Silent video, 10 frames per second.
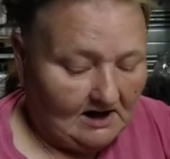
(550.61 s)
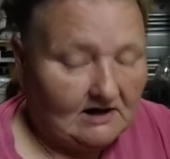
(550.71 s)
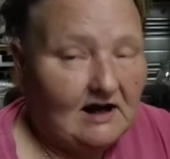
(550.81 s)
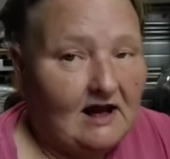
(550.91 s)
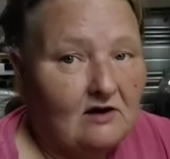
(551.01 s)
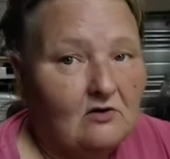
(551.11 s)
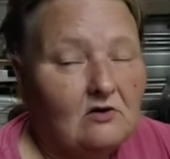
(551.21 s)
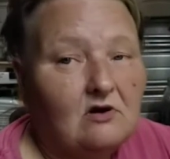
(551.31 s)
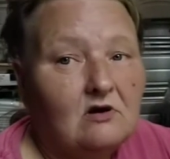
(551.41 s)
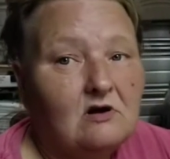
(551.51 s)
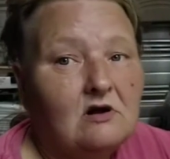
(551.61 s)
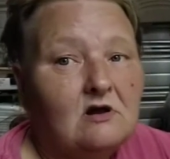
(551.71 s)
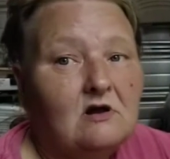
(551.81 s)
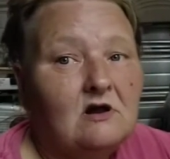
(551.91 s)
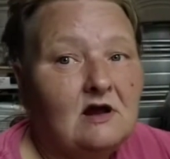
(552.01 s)
Now,
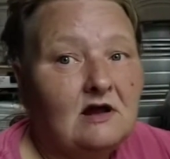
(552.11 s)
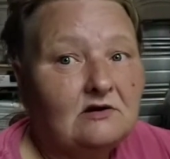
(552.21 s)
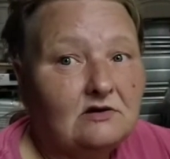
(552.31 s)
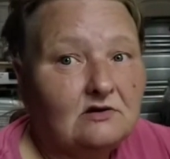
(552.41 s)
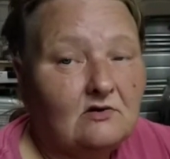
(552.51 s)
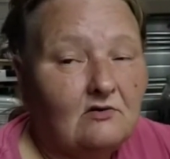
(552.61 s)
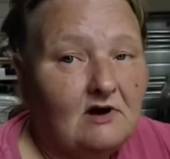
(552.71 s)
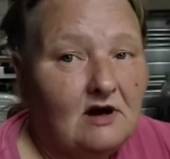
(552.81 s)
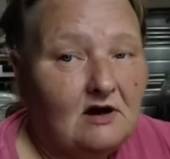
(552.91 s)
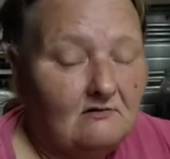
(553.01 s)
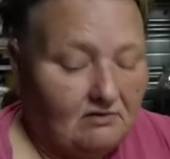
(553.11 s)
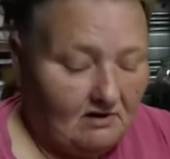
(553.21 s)
it's just going to have